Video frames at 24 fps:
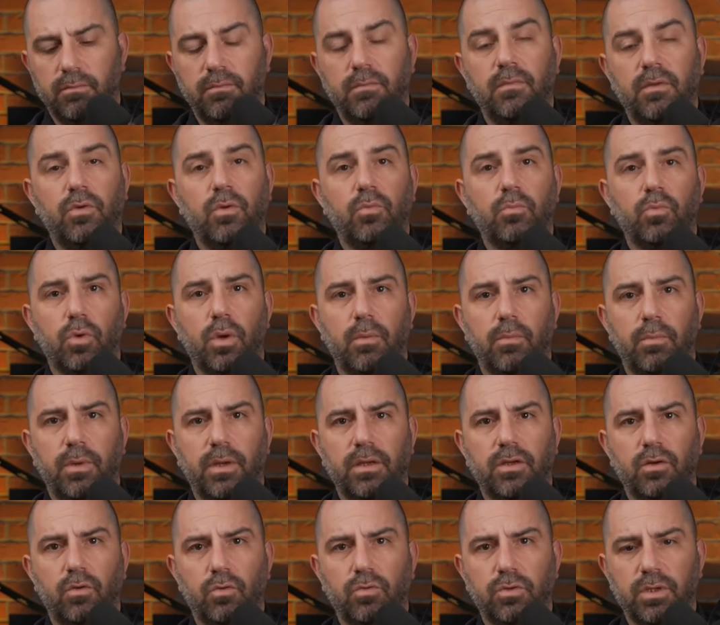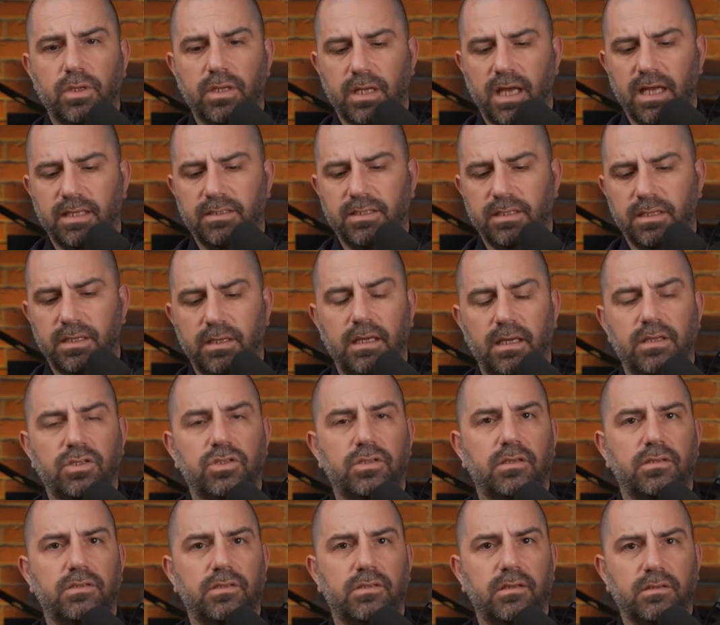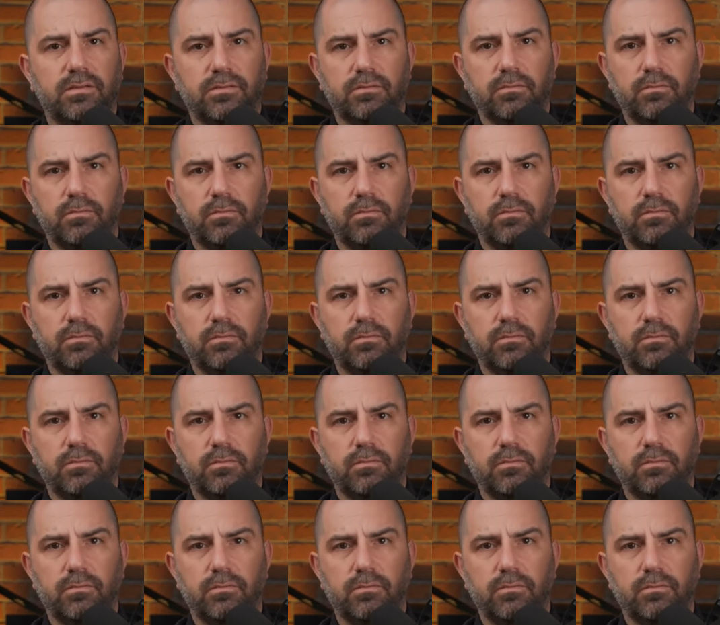You probably know the classic connections.